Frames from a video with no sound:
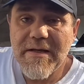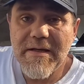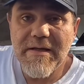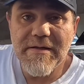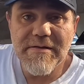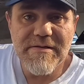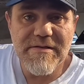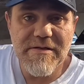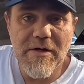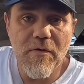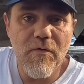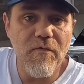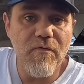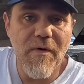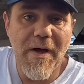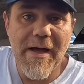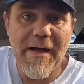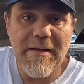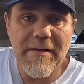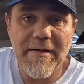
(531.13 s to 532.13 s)
it's so
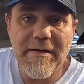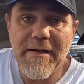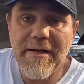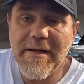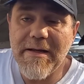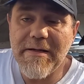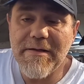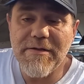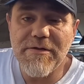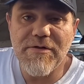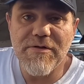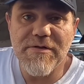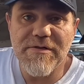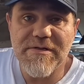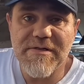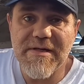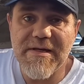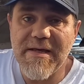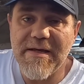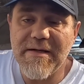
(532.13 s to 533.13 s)
violent, it
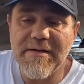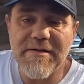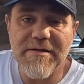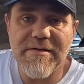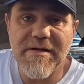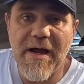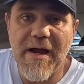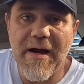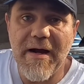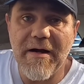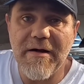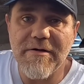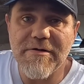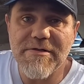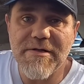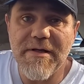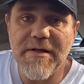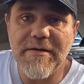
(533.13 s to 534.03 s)
just kicked the tires